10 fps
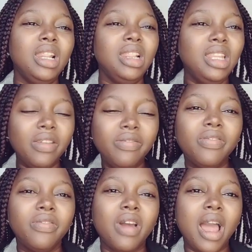
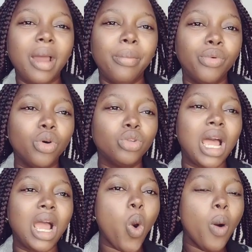live abroad
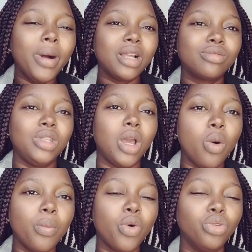and come back to their
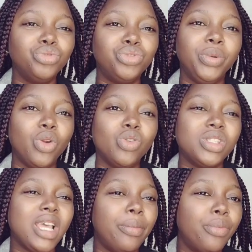home country because
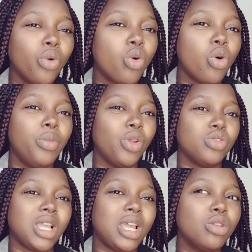they are broke or
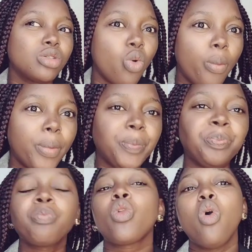because they cannot cope
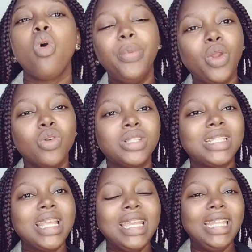or
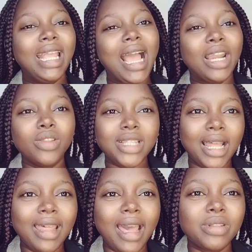because they cannot
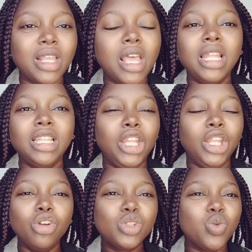adapt. They
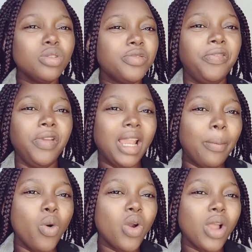just want to feel
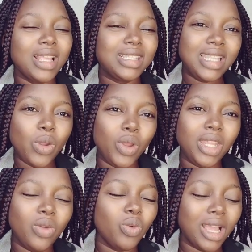among and stay
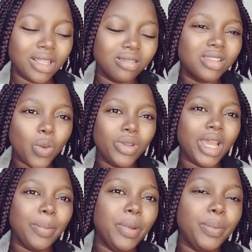with
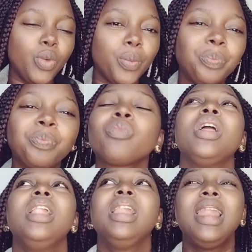their people.
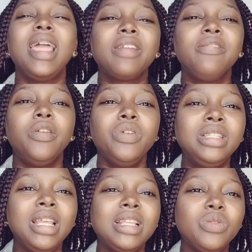Like, for
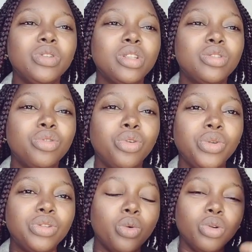instance, there was a
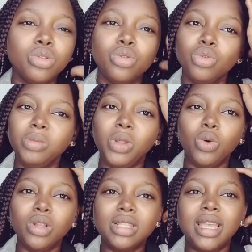story someone told me
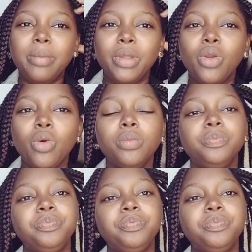one time ago